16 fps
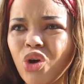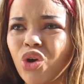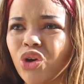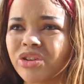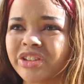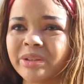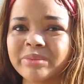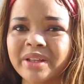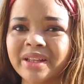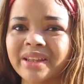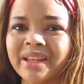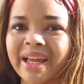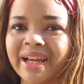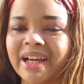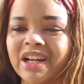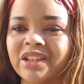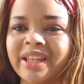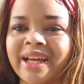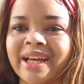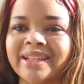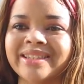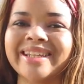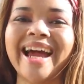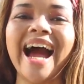or something like a,
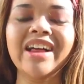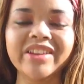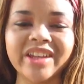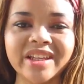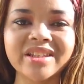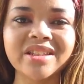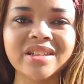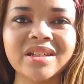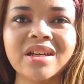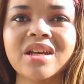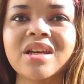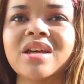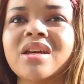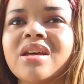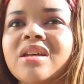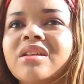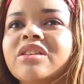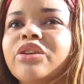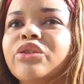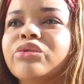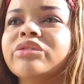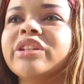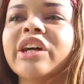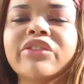like a talent
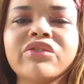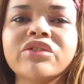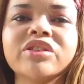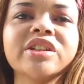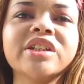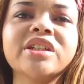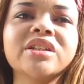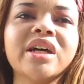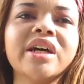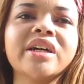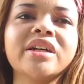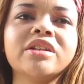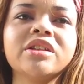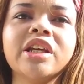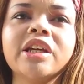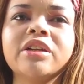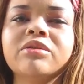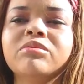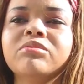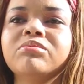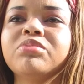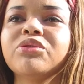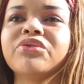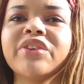they're definitely like they
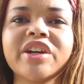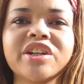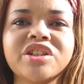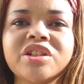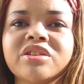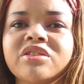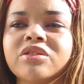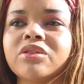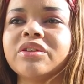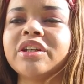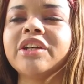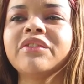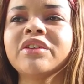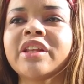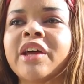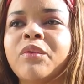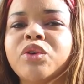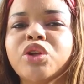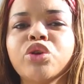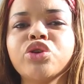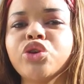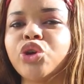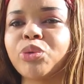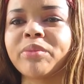perfection so even like when
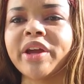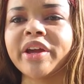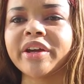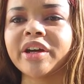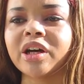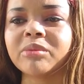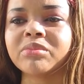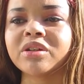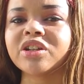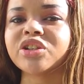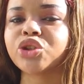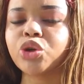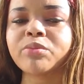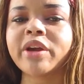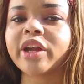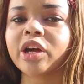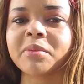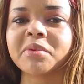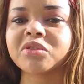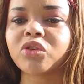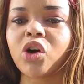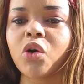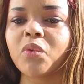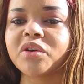you do your makeup because your makeup
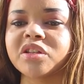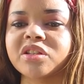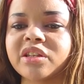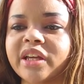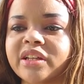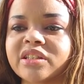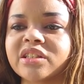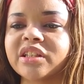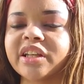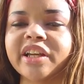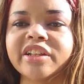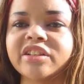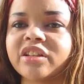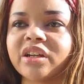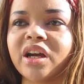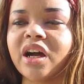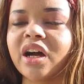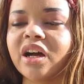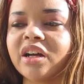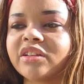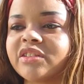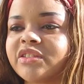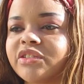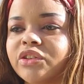is always like slayed to the
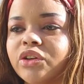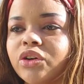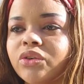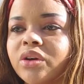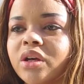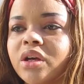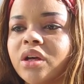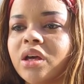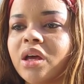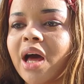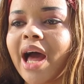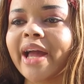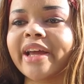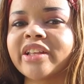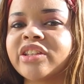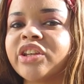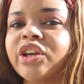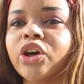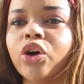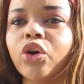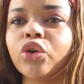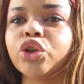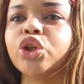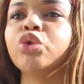gods so I can
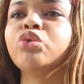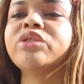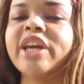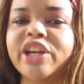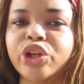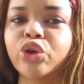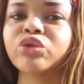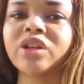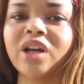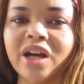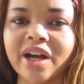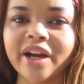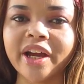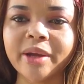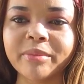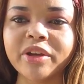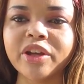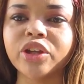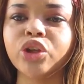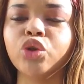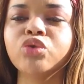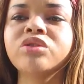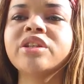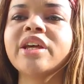tell you take your time and
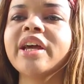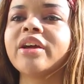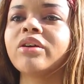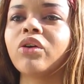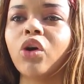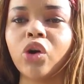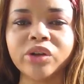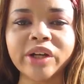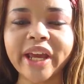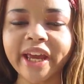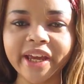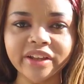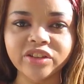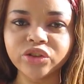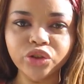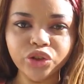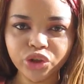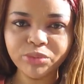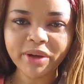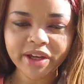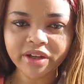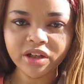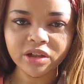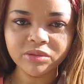you take all day to do your
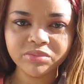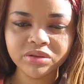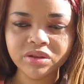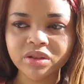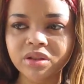makeup